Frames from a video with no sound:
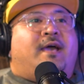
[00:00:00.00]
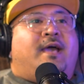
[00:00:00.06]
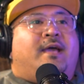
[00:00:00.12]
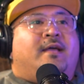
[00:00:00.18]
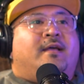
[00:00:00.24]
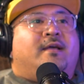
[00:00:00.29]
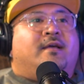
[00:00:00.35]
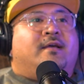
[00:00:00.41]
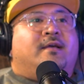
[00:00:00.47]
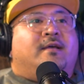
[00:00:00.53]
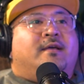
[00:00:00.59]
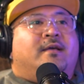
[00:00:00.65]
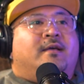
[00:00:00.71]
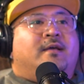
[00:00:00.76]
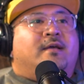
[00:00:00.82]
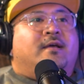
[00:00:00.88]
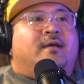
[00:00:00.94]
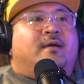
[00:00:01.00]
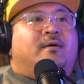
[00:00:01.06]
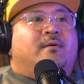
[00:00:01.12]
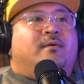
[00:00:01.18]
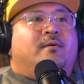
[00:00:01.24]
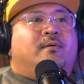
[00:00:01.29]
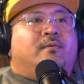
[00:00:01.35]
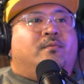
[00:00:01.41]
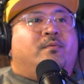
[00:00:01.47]
that
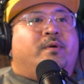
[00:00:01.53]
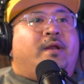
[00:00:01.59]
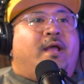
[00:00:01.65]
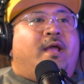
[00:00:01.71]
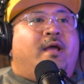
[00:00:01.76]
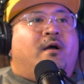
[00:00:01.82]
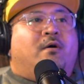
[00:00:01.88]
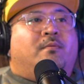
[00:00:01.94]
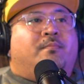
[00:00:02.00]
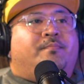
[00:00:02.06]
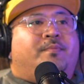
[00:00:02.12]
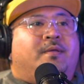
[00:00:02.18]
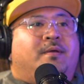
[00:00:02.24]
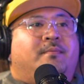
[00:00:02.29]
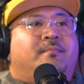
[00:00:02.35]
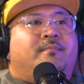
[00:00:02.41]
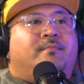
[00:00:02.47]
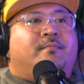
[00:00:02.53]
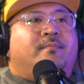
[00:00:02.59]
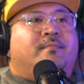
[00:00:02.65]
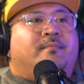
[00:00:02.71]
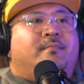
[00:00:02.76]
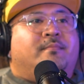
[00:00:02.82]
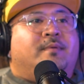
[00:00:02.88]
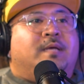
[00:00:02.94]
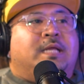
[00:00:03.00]
would help
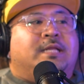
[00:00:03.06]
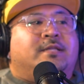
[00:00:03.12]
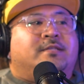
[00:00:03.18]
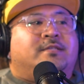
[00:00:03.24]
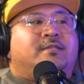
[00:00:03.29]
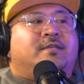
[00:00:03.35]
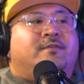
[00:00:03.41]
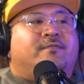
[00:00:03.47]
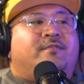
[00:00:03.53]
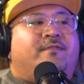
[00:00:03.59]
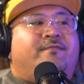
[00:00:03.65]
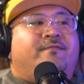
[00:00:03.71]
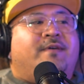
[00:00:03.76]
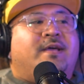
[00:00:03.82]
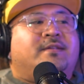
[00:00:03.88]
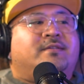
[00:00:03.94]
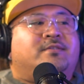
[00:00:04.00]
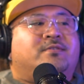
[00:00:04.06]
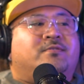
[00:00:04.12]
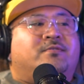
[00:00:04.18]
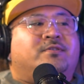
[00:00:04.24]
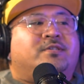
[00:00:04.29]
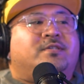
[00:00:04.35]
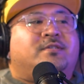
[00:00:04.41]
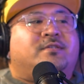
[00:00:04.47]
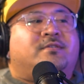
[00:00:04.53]
them in self
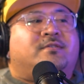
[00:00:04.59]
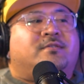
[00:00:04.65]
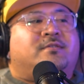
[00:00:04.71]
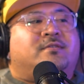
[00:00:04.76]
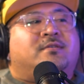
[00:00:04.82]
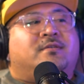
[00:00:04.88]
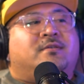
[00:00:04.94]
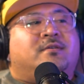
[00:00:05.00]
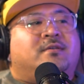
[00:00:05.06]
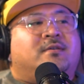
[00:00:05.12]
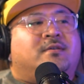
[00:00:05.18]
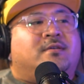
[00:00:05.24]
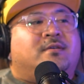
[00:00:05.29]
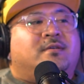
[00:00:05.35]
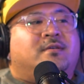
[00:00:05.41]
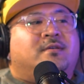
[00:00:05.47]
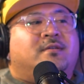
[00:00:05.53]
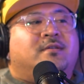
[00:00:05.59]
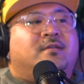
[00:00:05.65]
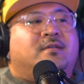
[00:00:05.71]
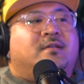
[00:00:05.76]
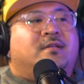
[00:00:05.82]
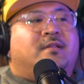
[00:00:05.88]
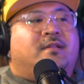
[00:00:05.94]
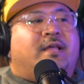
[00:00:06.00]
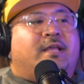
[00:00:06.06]
defense, or just
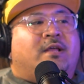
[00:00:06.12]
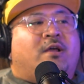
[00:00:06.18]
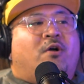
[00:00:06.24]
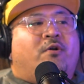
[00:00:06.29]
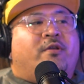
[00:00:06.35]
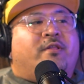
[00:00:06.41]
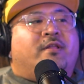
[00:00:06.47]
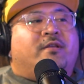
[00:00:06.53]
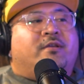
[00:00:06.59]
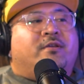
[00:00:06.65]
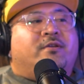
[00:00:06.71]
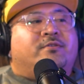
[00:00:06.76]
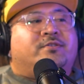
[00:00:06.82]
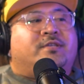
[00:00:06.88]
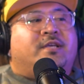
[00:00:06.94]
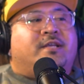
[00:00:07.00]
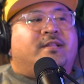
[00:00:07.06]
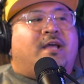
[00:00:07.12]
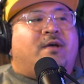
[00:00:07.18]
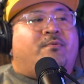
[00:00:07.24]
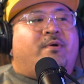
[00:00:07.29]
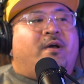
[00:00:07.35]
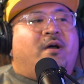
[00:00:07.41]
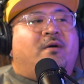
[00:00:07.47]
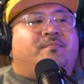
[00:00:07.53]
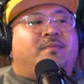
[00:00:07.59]
like, or you're
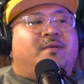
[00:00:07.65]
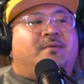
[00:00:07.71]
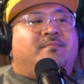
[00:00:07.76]
saying that would